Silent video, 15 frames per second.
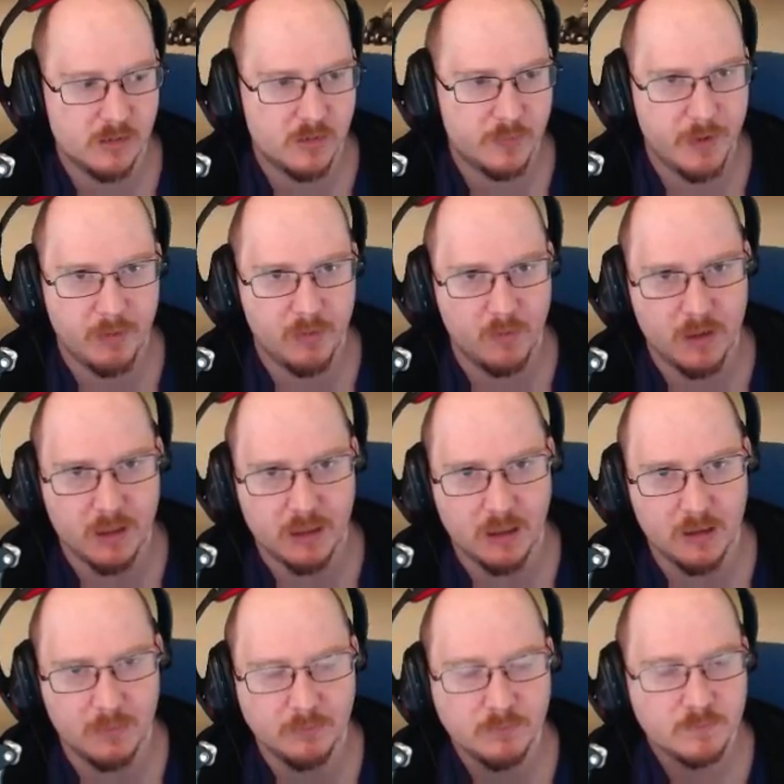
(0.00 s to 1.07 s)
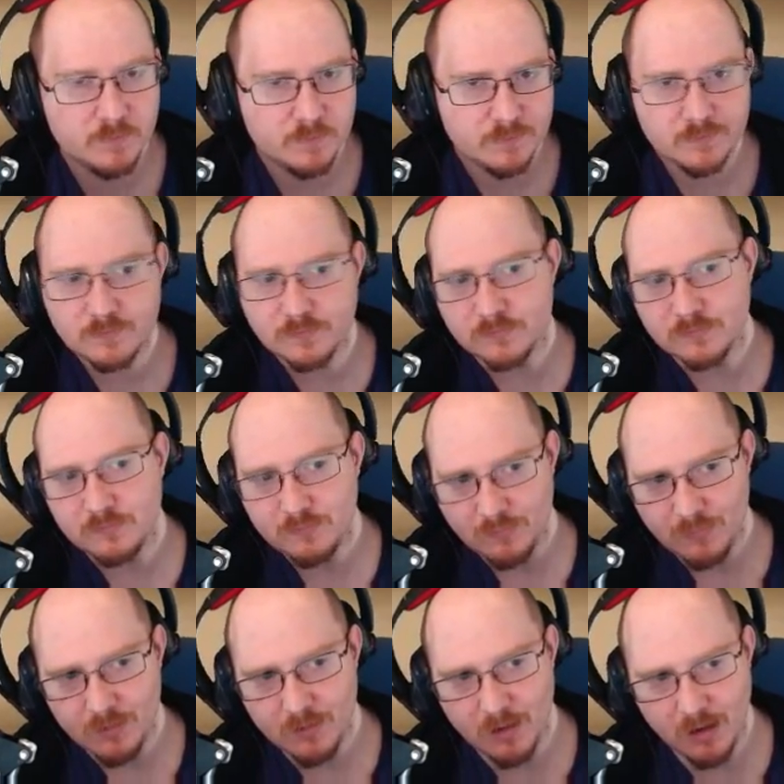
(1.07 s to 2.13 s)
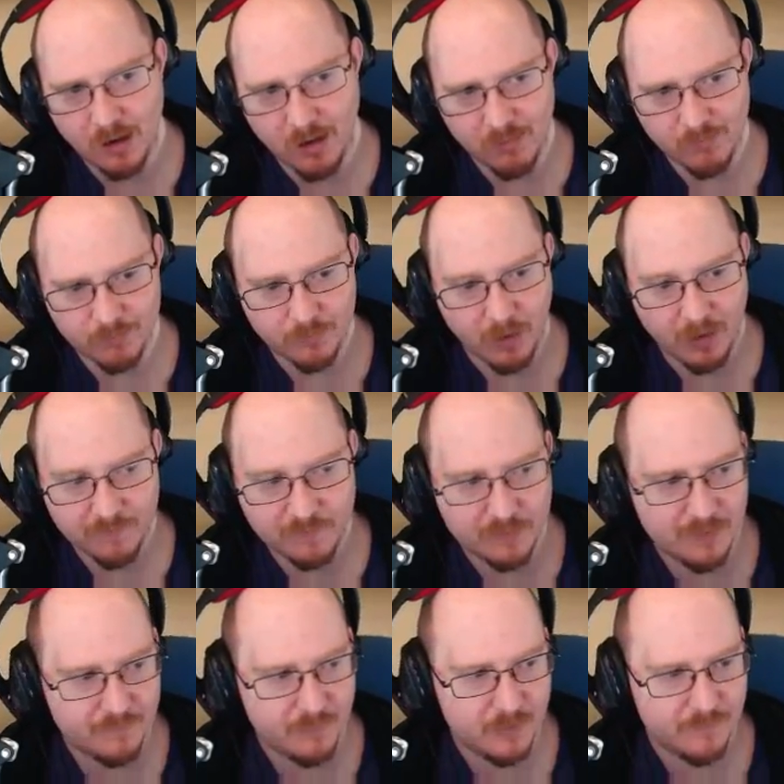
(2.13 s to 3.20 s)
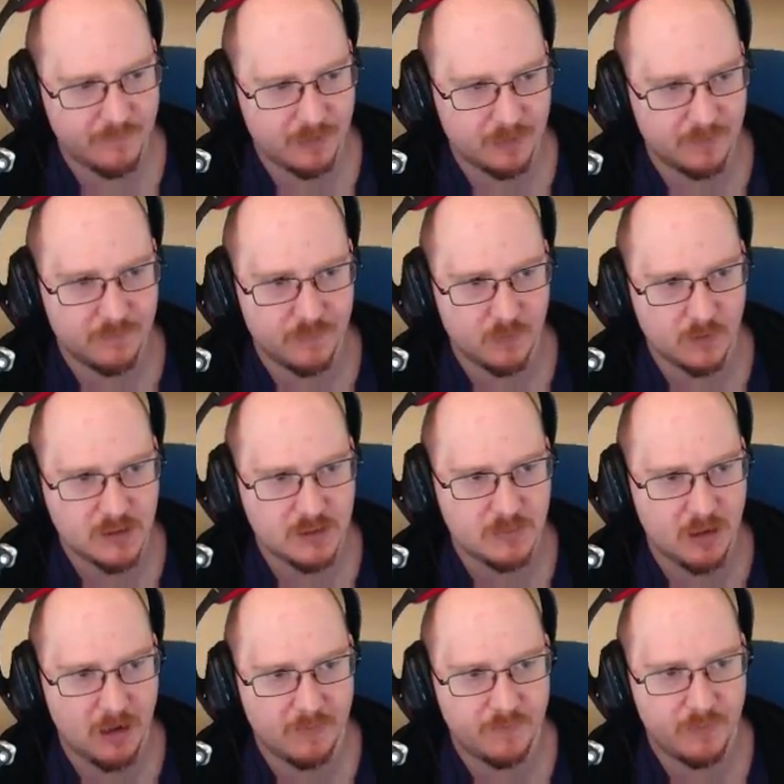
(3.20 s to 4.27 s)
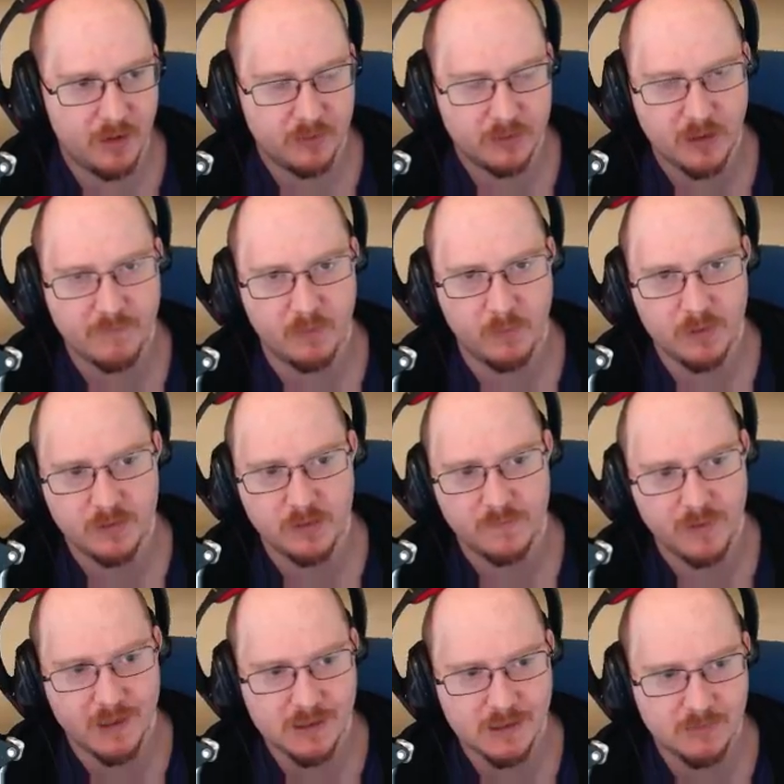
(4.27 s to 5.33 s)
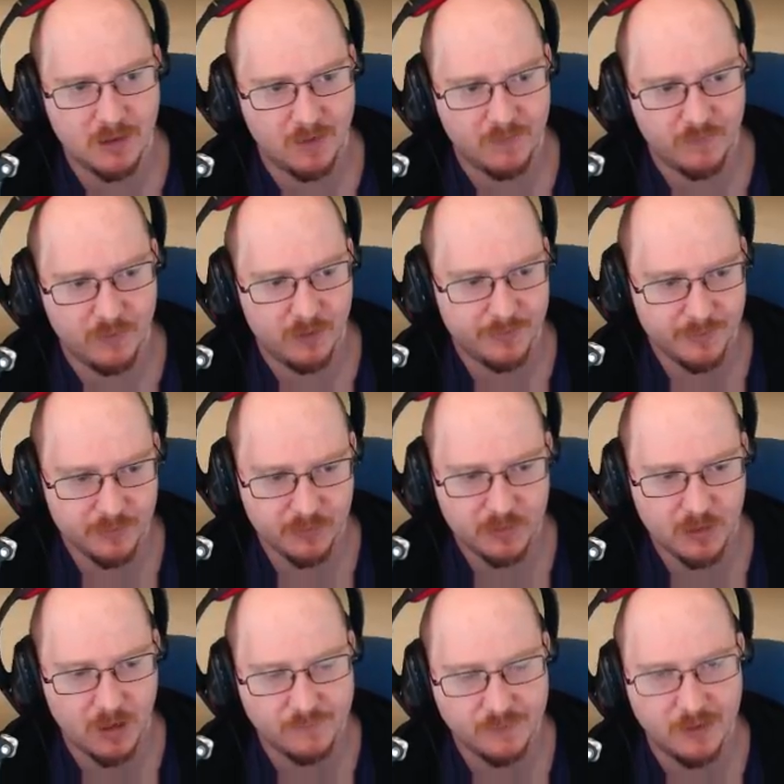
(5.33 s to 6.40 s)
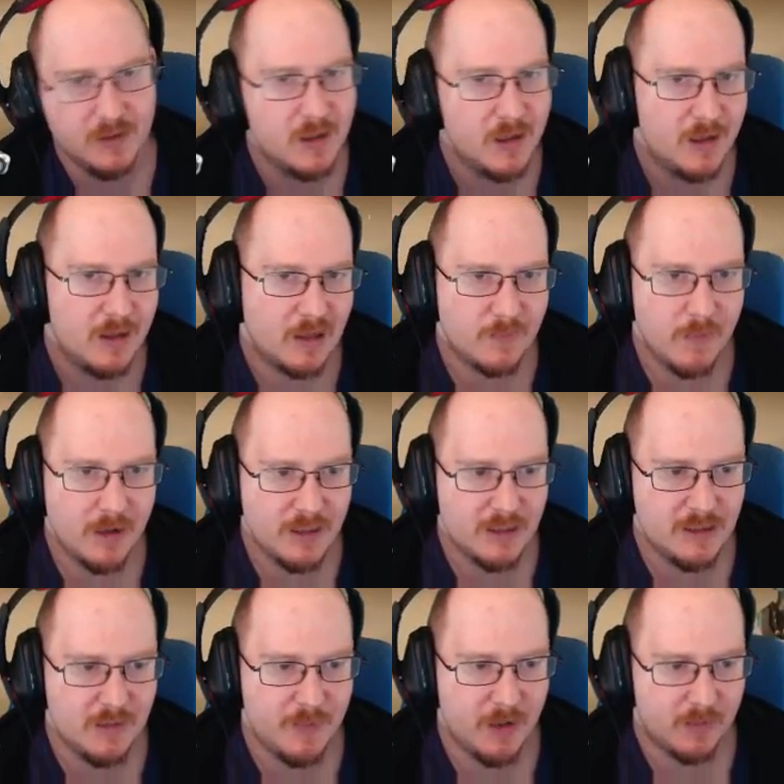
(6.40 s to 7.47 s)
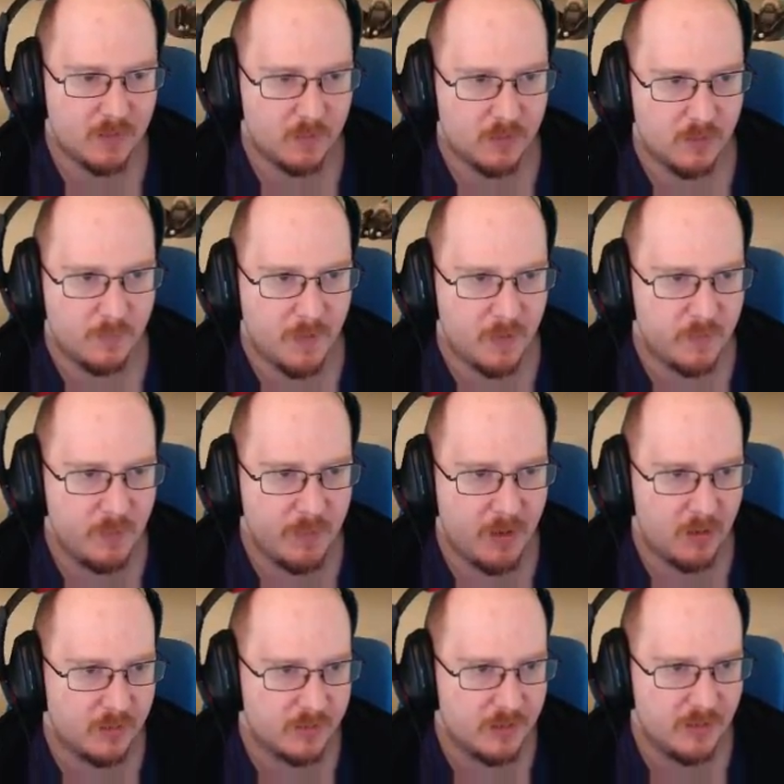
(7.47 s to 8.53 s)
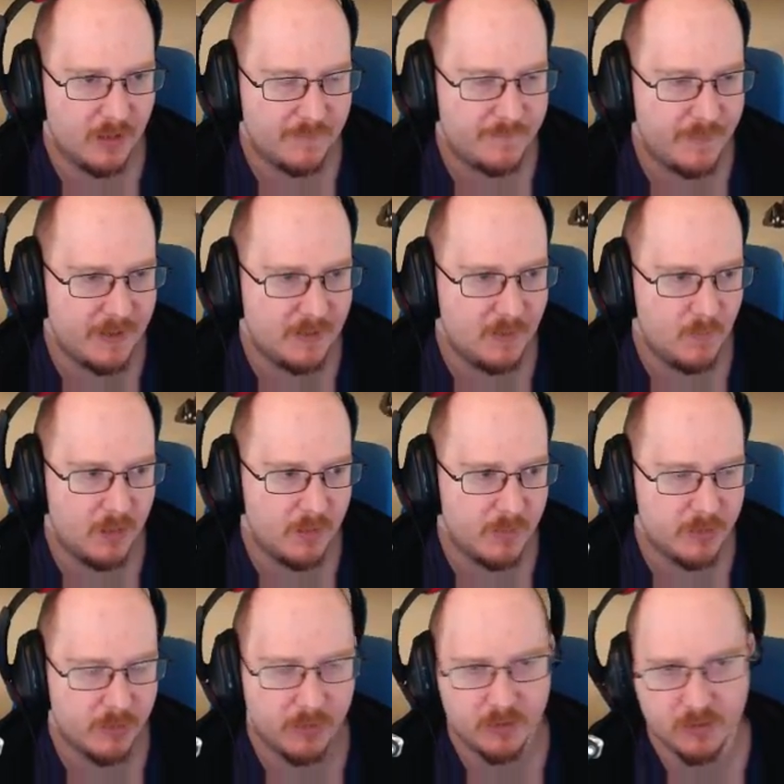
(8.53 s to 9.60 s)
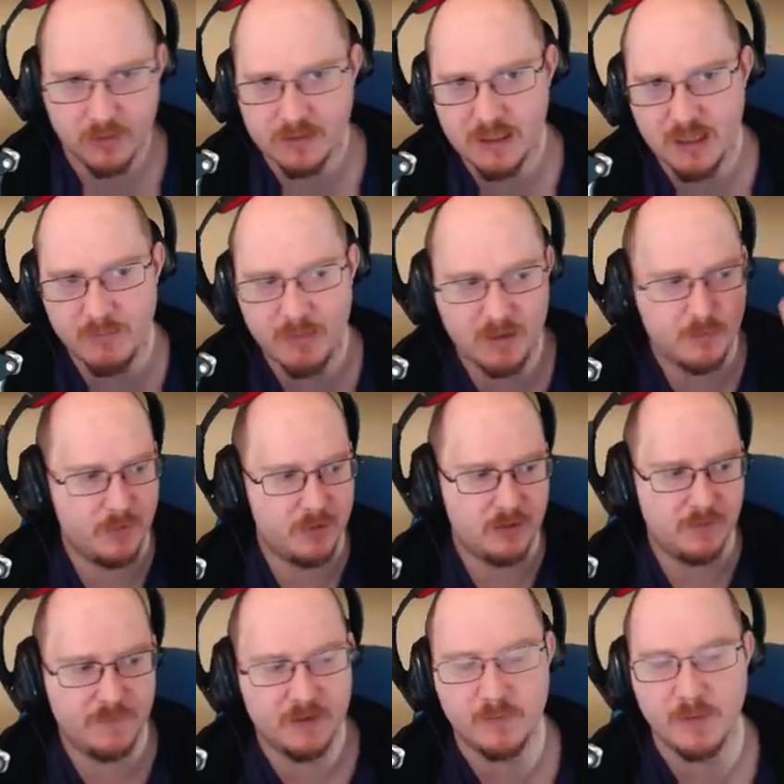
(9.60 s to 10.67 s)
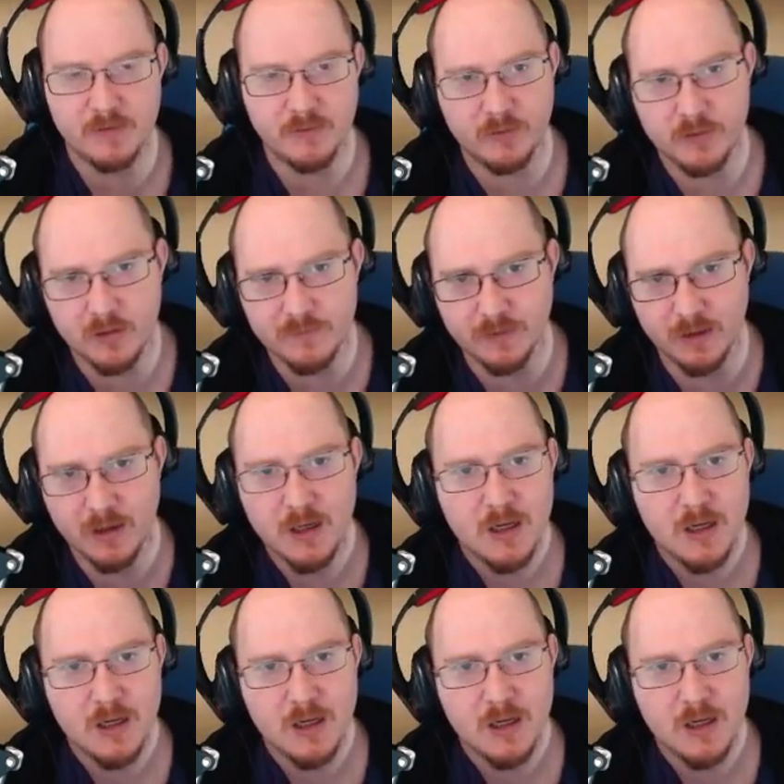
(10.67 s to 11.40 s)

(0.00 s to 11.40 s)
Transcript: just be able to win and kill him. I find that very effective. If your team dies first, cover the Winston. If their team dies first, then just cover as many DPS sources as possible. But honestly, like facing where the majority of their team is, putting defense matrix over